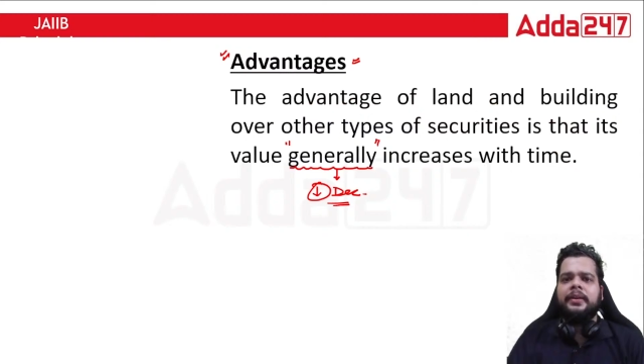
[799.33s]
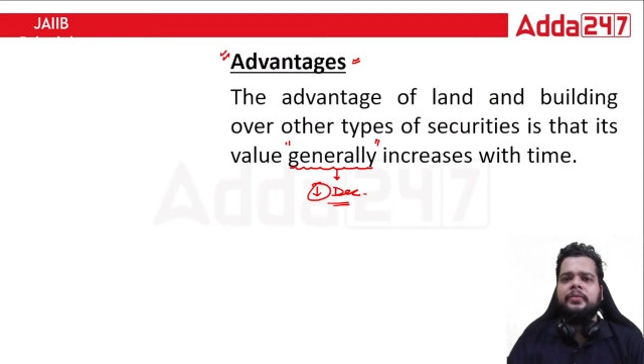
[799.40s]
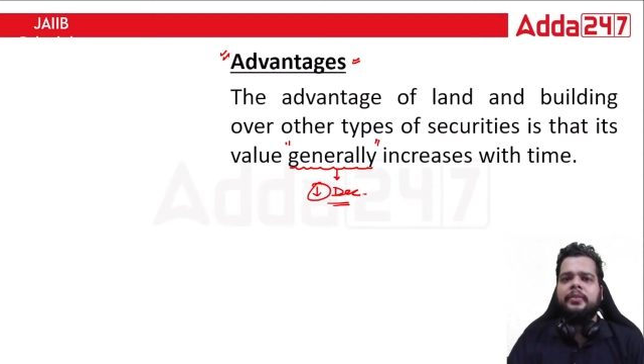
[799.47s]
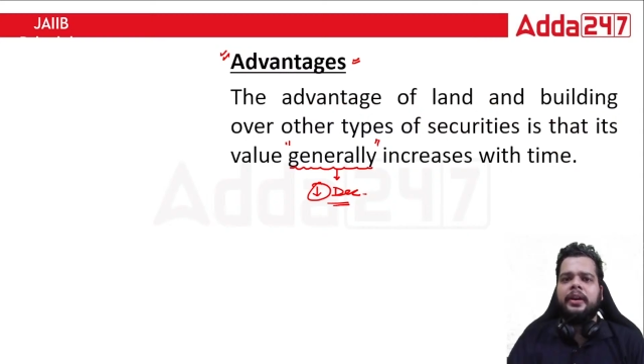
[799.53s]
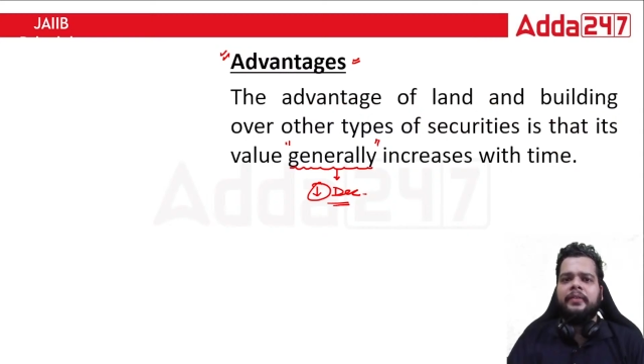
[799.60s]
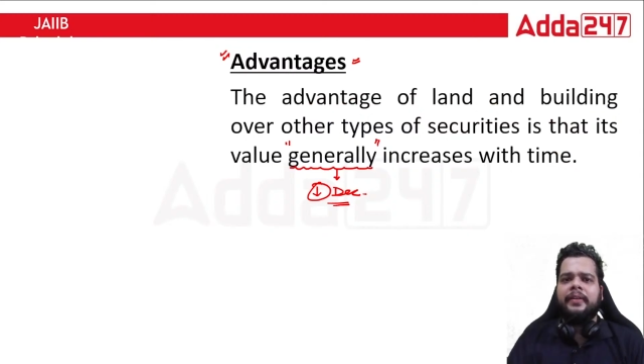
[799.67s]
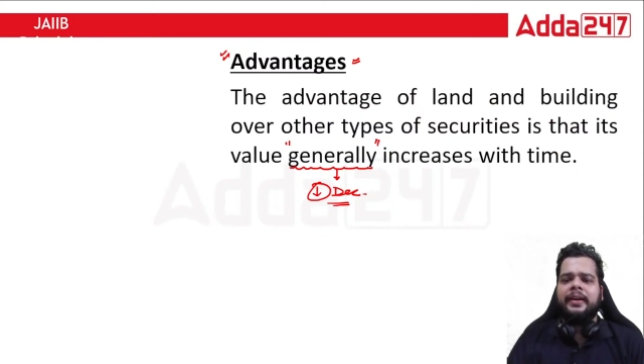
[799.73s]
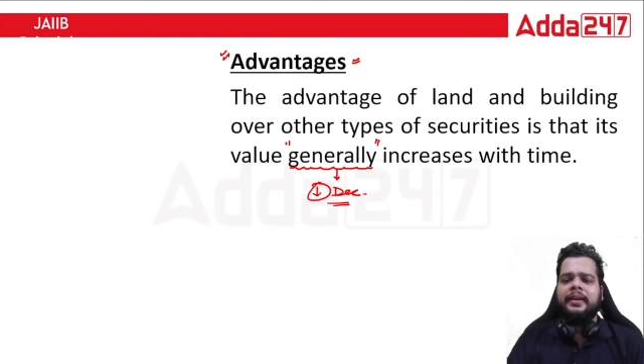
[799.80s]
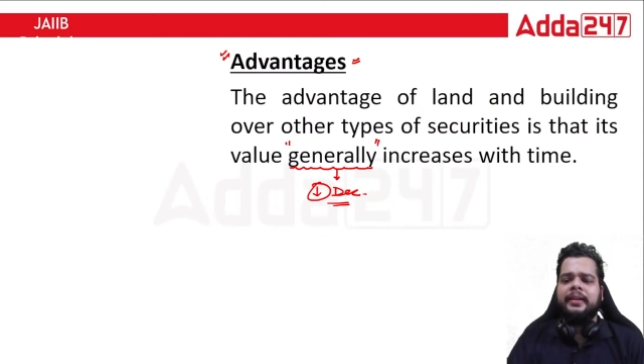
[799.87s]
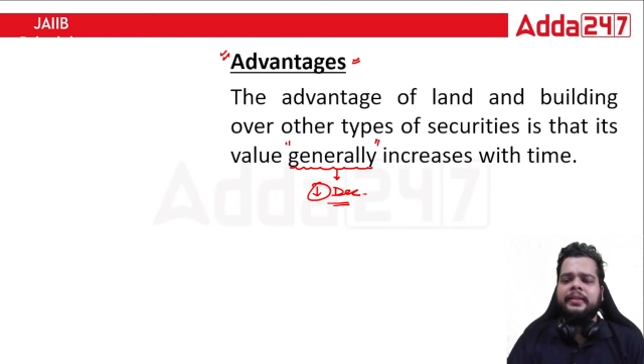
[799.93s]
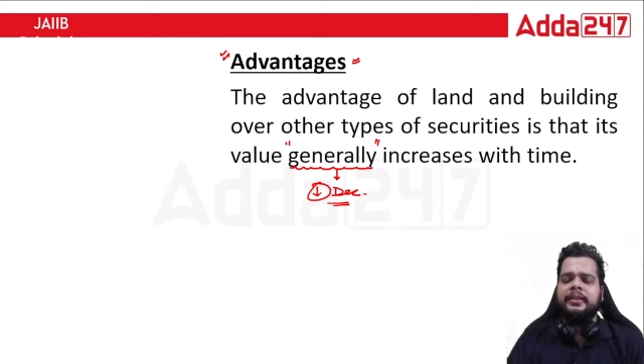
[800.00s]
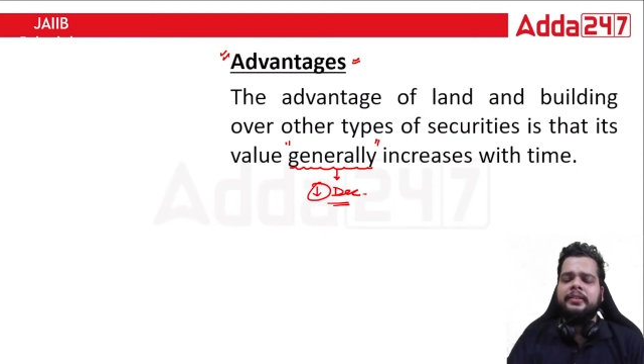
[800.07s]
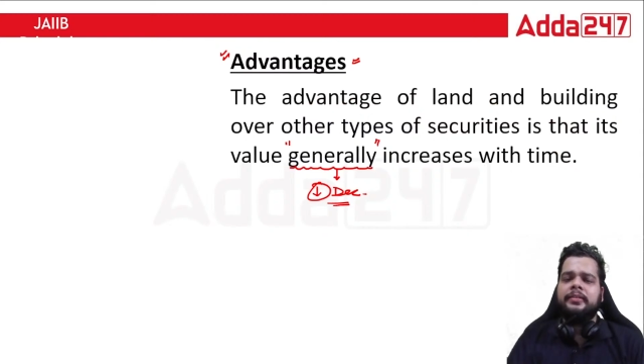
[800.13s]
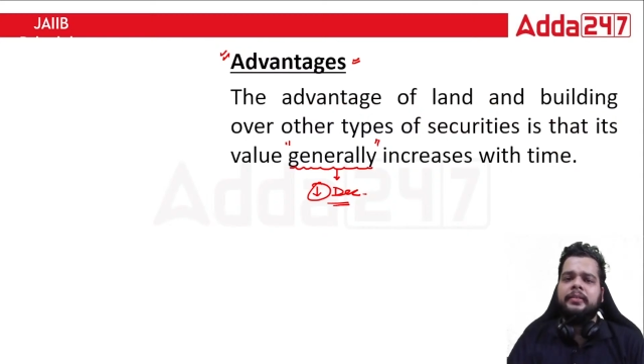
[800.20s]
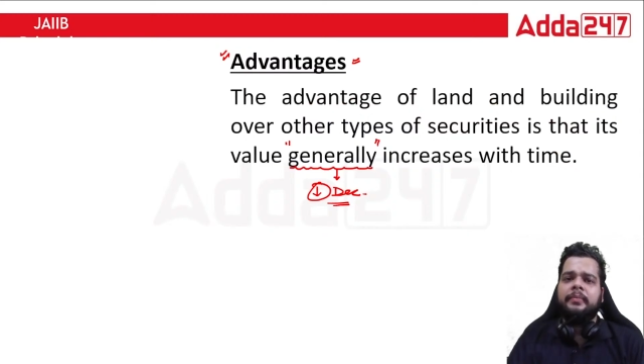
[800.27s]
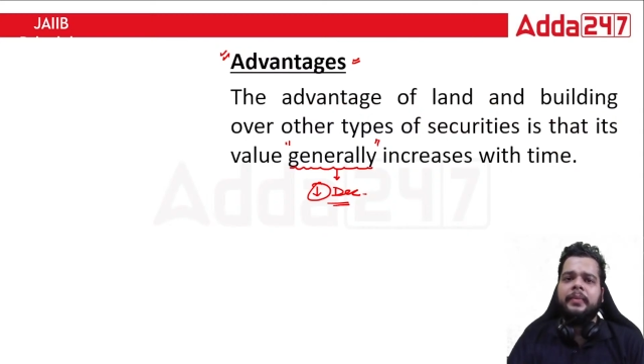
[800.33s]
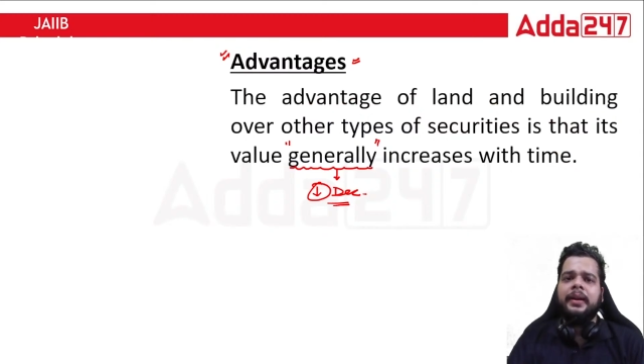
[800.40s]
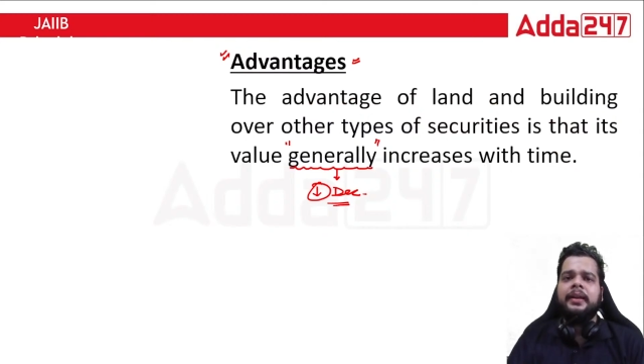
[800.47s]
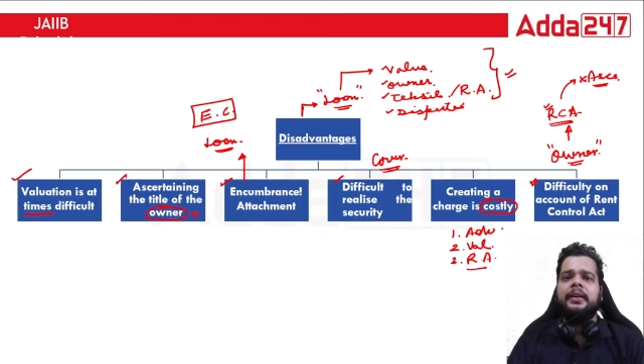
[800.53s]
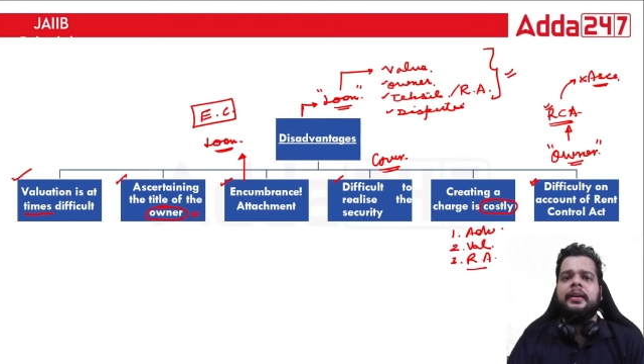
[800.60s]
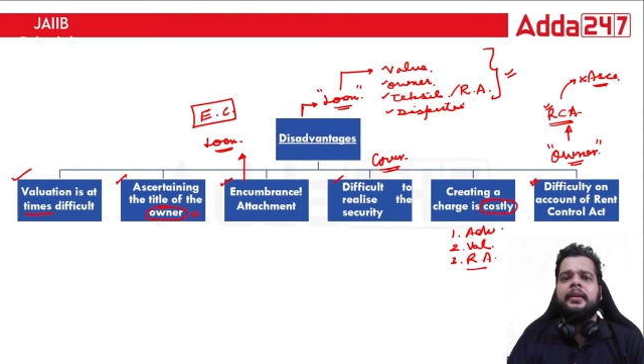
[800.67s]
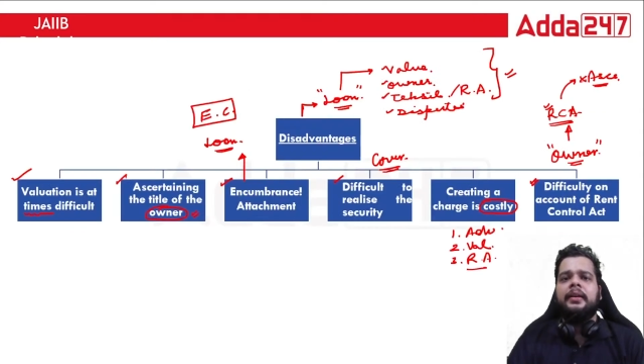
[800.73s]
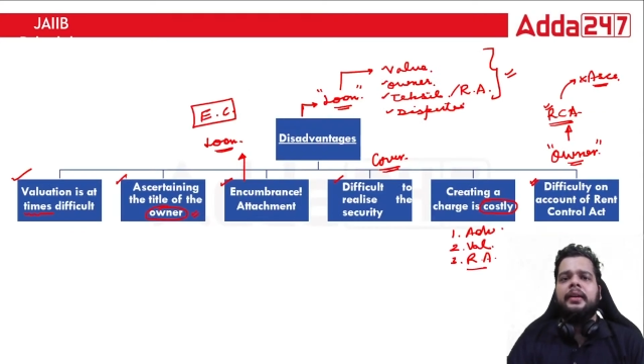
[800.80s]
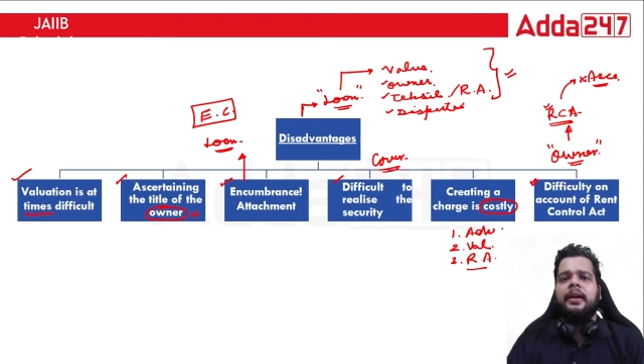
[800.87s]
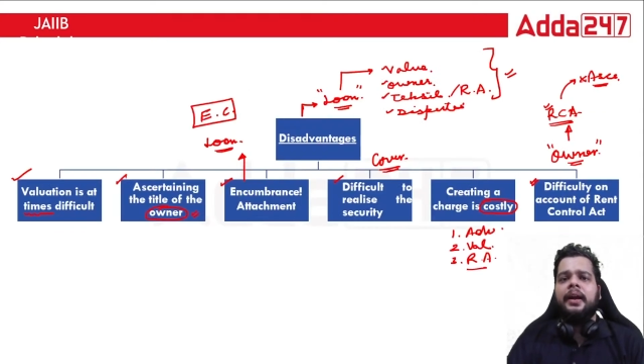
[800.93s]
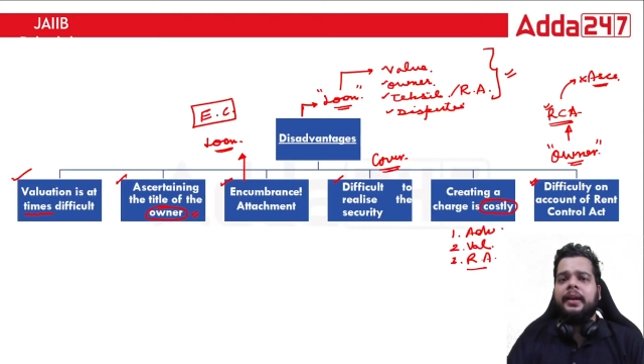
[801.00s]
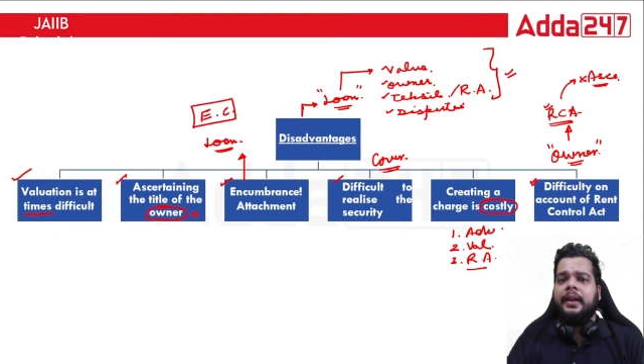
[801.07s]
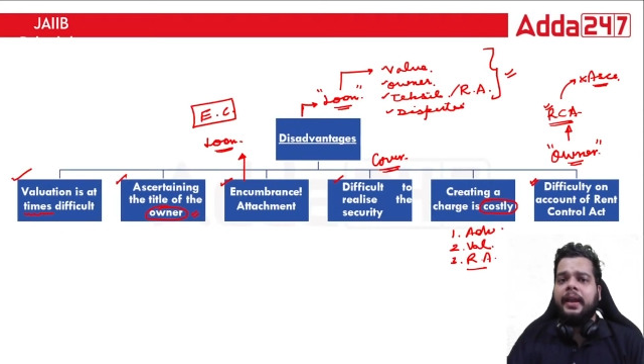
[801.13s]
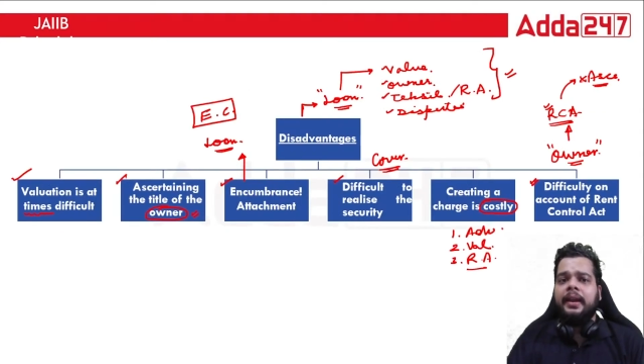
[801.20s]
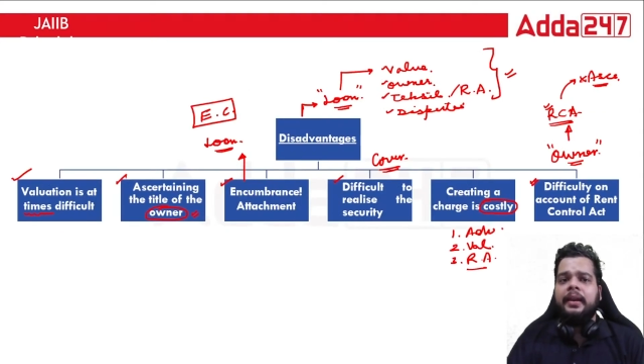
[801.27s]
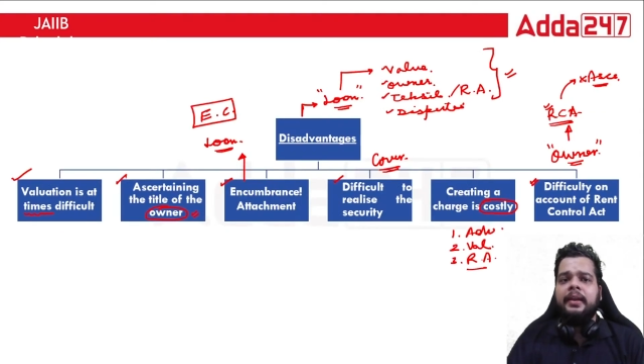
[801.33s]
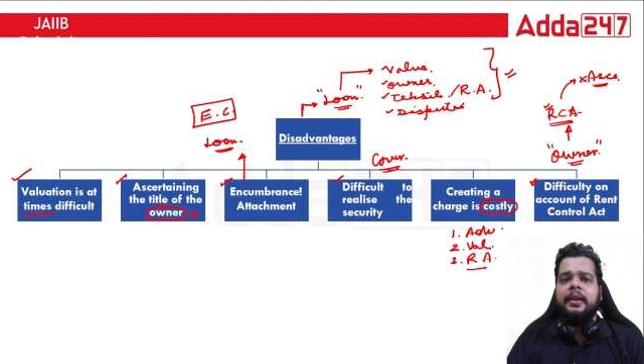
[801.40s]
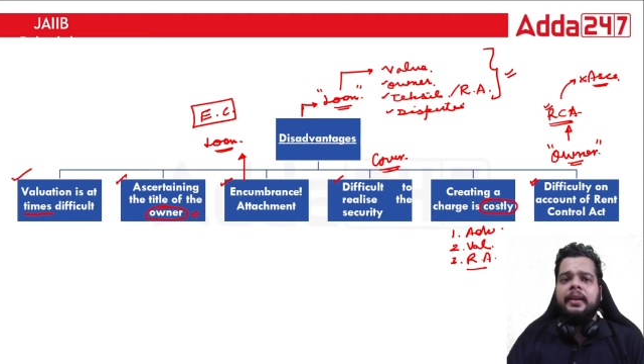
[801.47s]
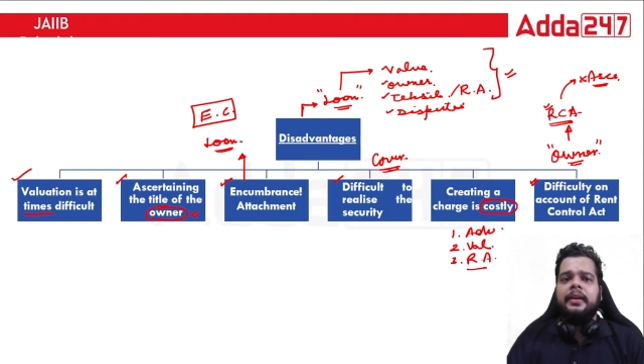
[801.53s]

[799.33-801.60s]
advantages, but again,